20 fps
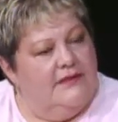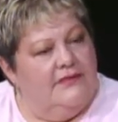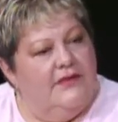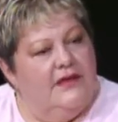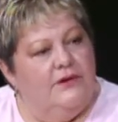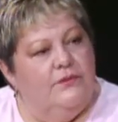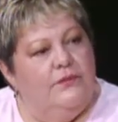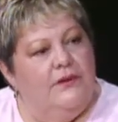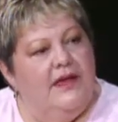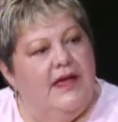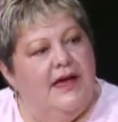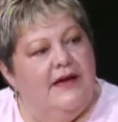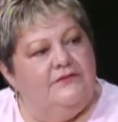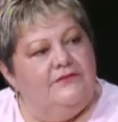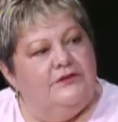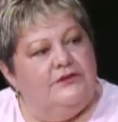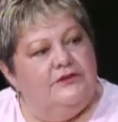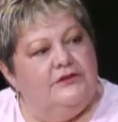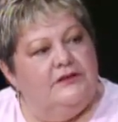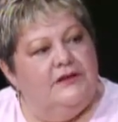then we have
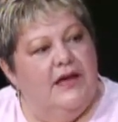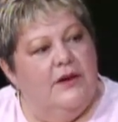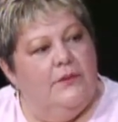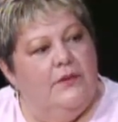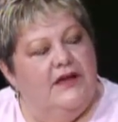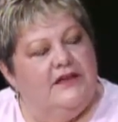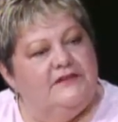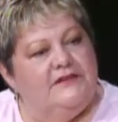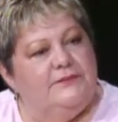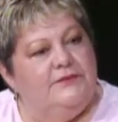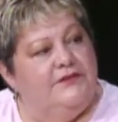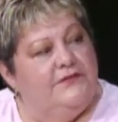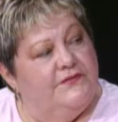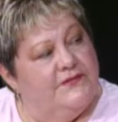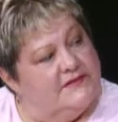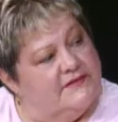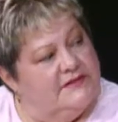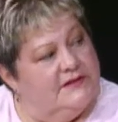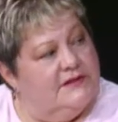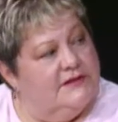to look at ways to be
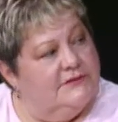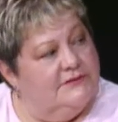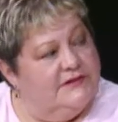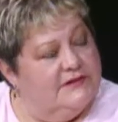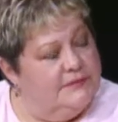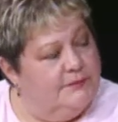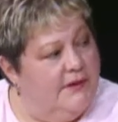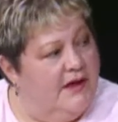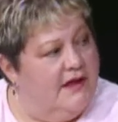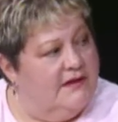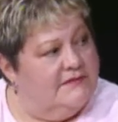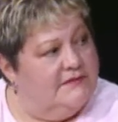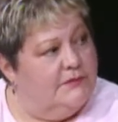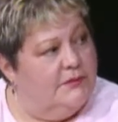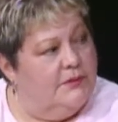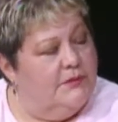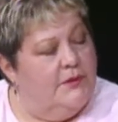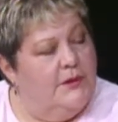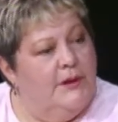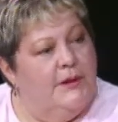fiscally
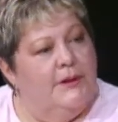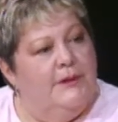responsible,